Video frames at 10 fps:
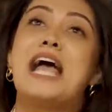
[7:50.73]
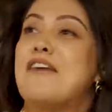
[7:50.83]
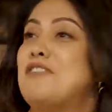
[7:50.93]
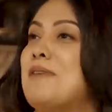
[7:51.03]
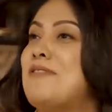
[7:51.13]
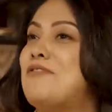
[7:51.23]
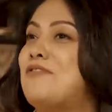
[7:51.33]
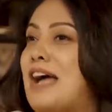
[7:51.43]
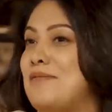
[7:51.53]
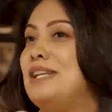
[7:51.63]
I feel my
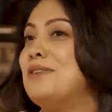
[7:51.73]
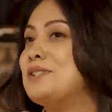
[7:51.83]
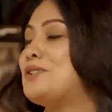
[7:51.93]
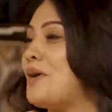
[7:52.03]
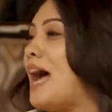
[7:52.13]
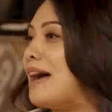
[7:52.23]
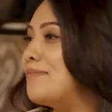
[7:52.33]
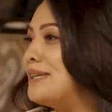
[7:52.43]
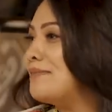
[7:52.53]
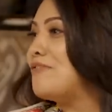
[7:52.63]
family was so
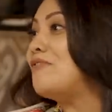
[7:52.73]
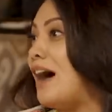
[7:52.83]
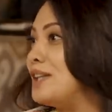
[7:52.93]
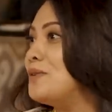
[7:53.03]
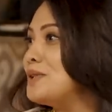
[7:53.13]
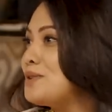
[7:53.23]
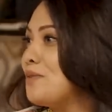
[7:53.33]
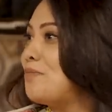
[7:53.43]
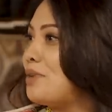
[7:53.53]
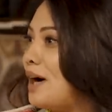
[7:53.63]
happy. My father was so
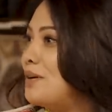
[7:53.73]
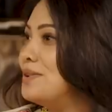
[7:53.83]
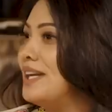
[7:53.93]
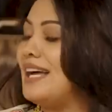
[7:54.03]
proud.